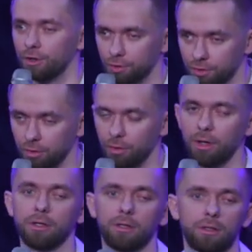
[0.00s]
to the
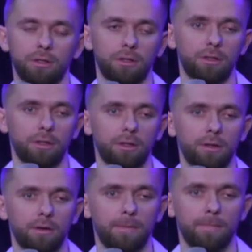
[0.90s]
Lord.
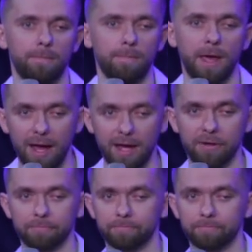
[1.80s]
A.